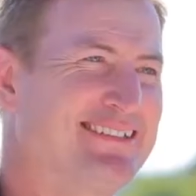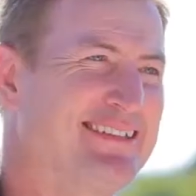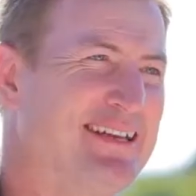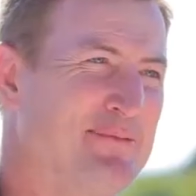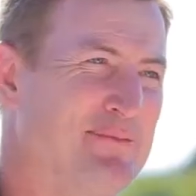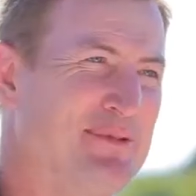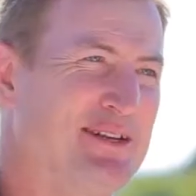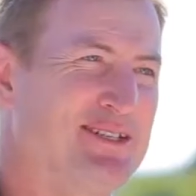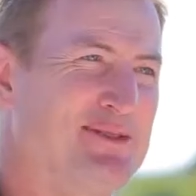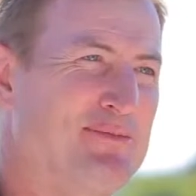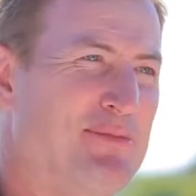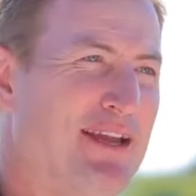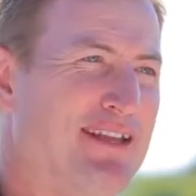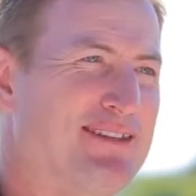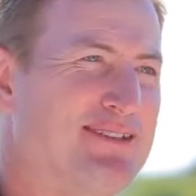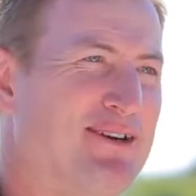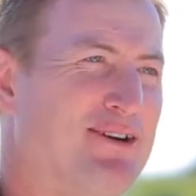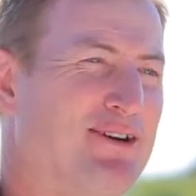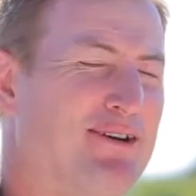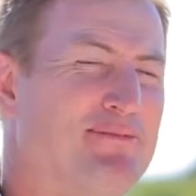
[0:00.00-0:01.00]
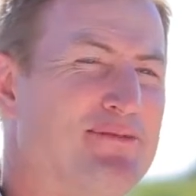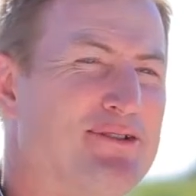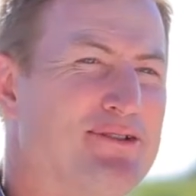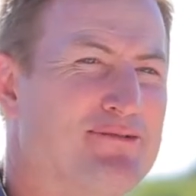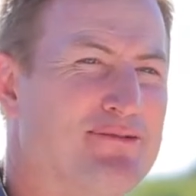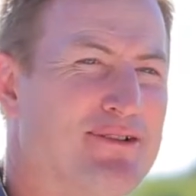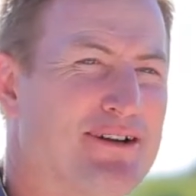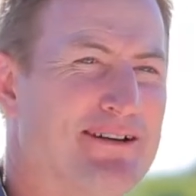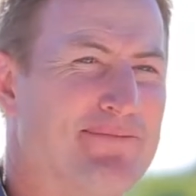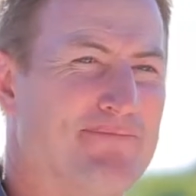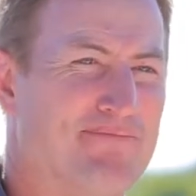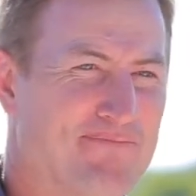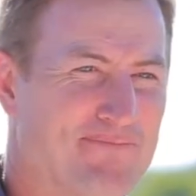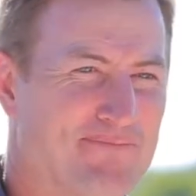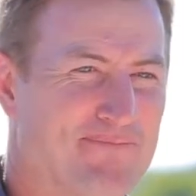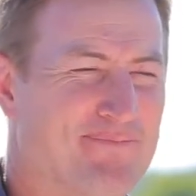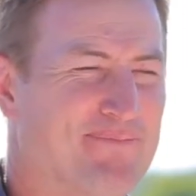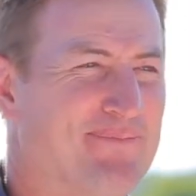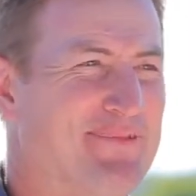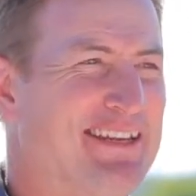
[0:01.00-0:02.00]
a bit of spare time, you um,
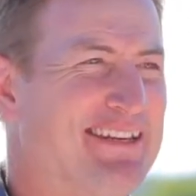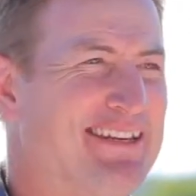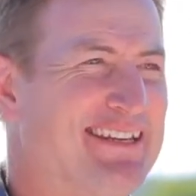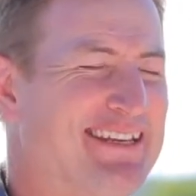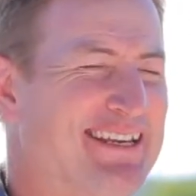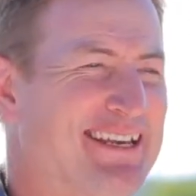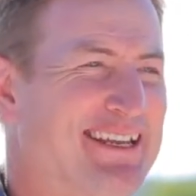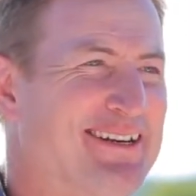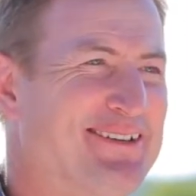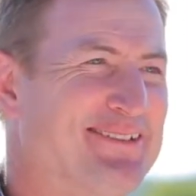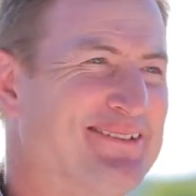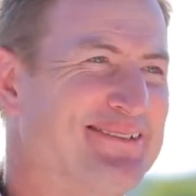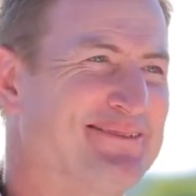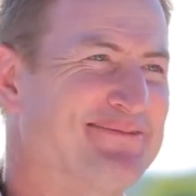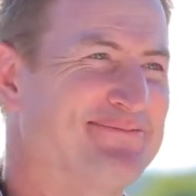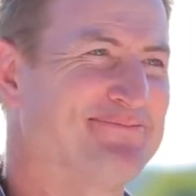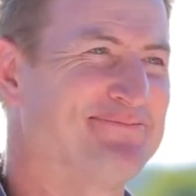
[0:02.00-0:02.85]
then you can get into it.